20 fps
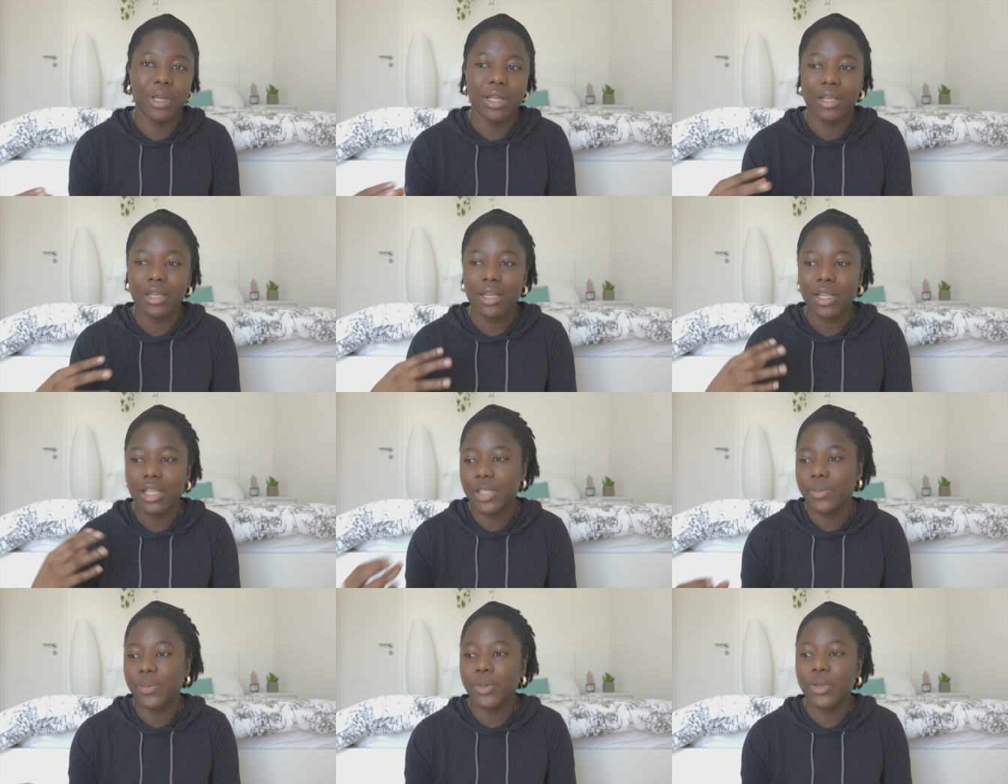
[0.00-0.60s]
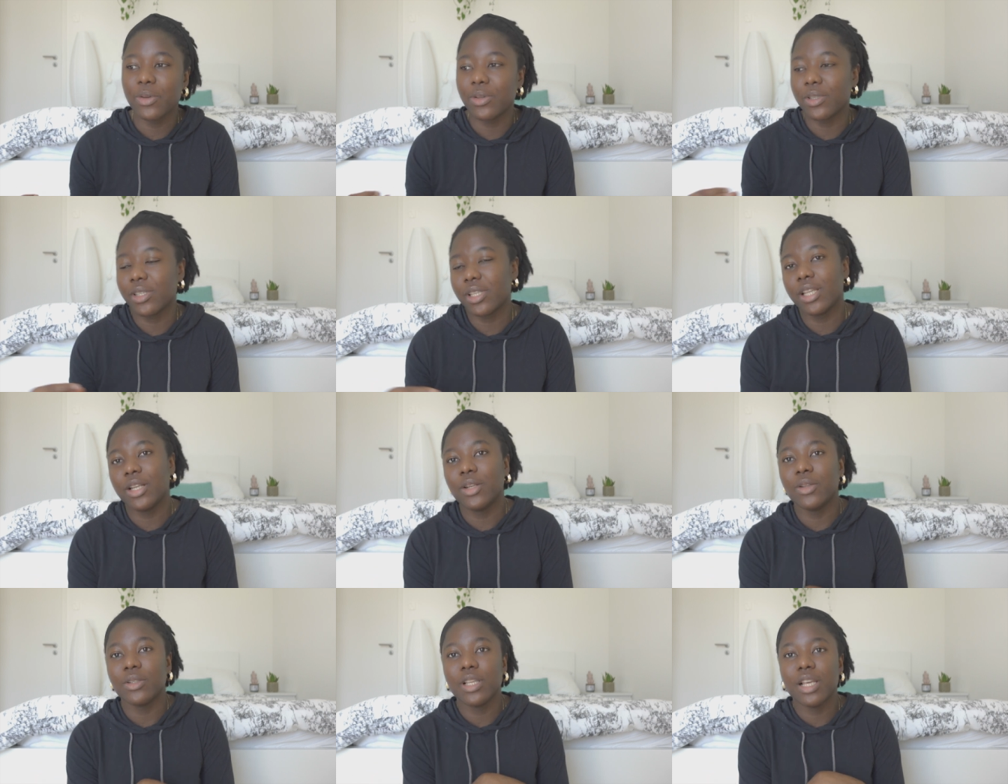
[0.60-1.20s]
and that's
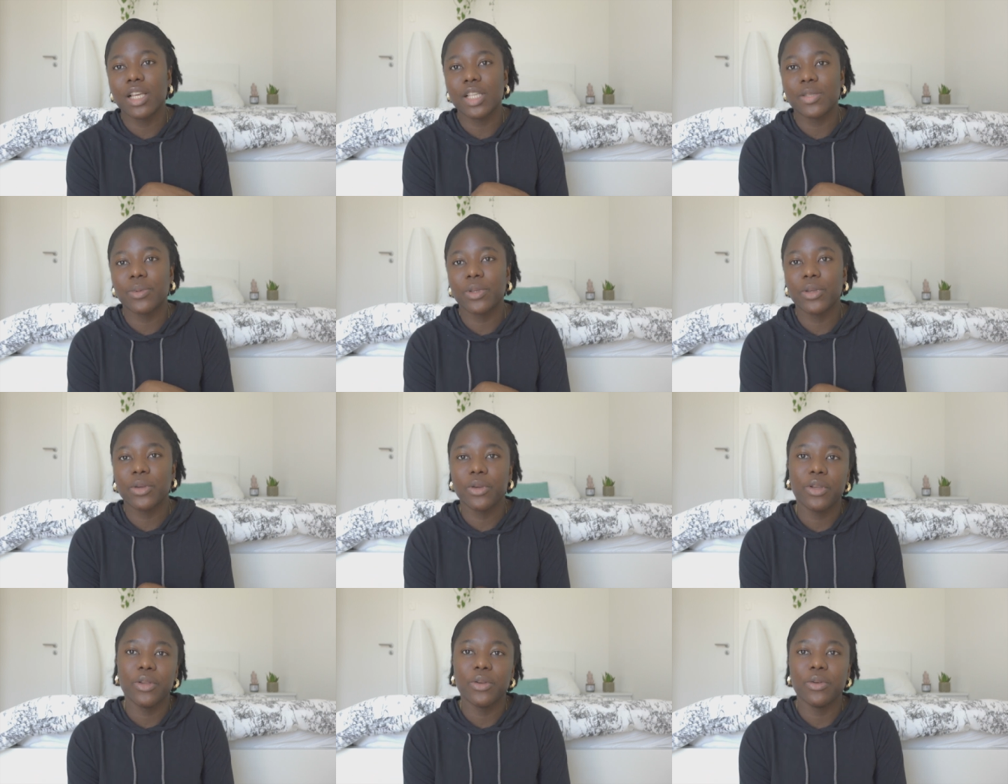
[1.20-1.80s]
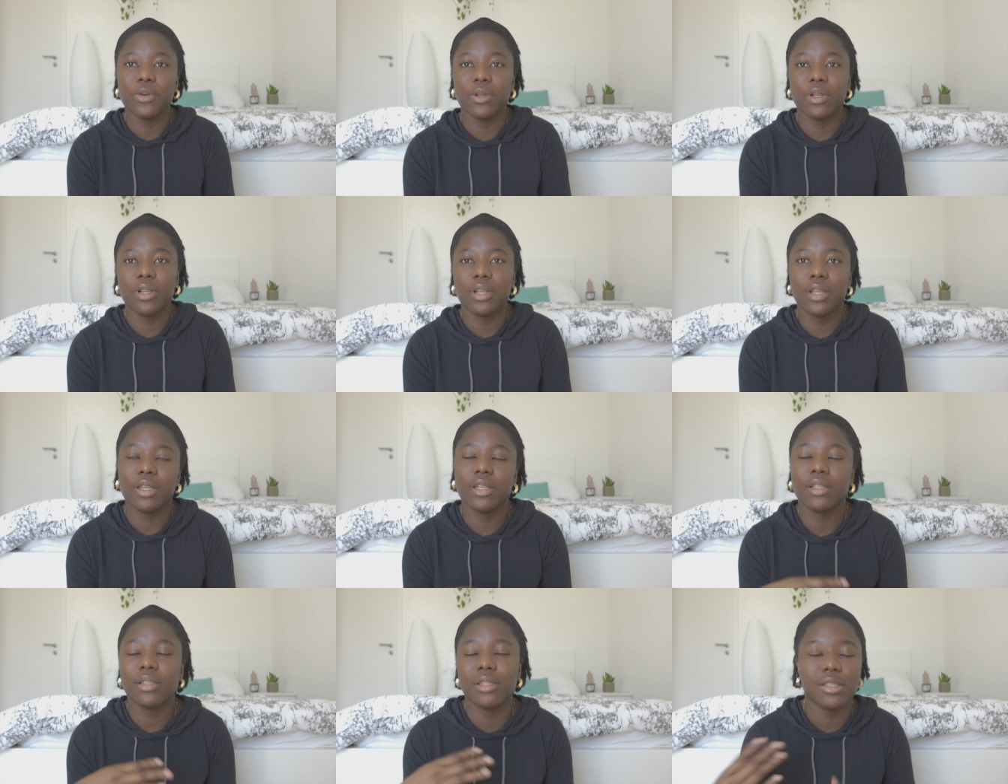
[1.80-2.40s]
because a lot has been going on
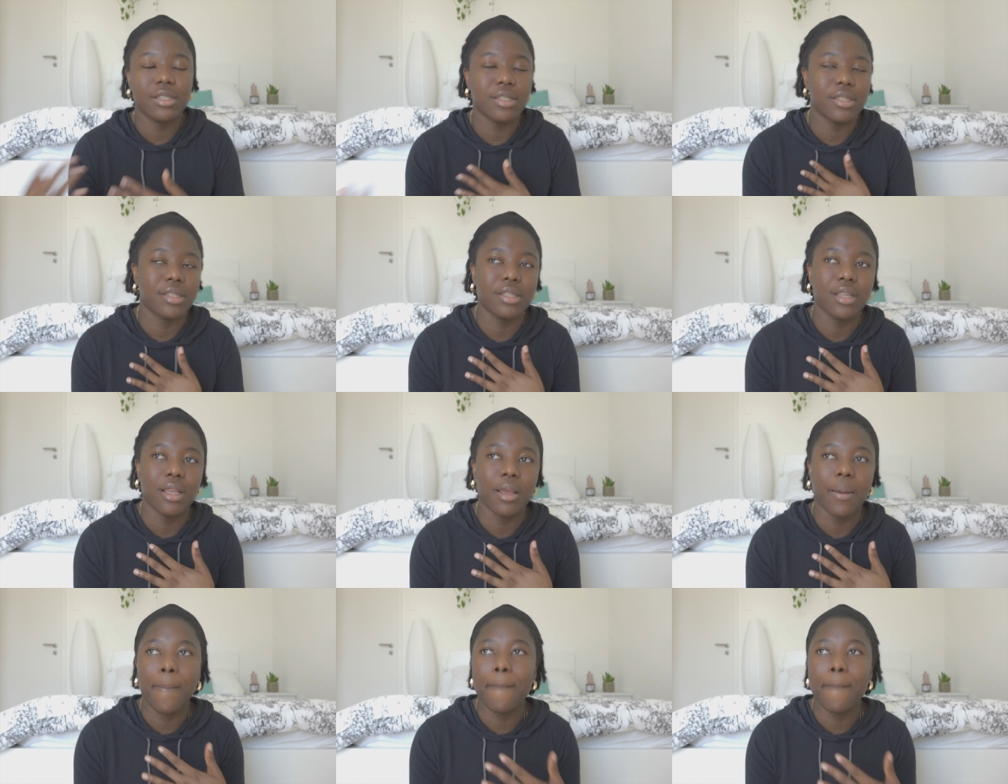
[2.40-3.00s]
like this